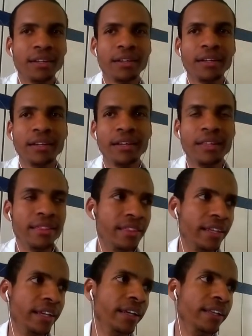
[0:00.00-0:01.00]
and
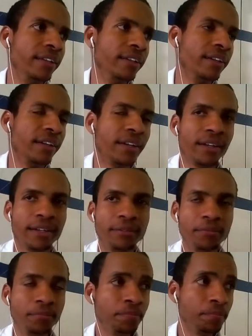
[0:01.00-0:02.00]
then
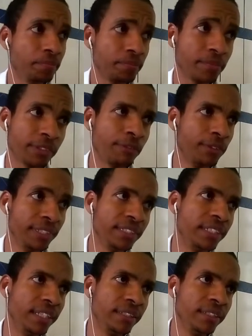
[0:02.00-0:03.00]
from this
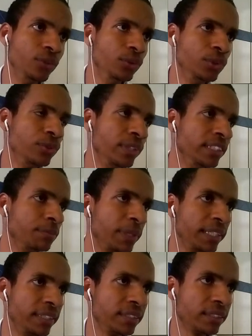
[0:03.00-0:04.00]
state I go to this
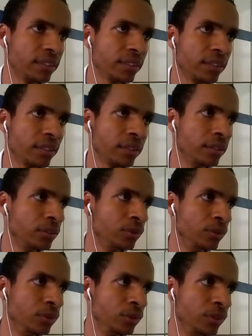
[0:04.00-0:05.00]
place,
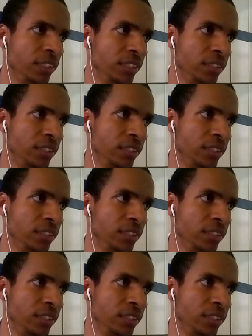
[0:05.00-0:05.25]
to this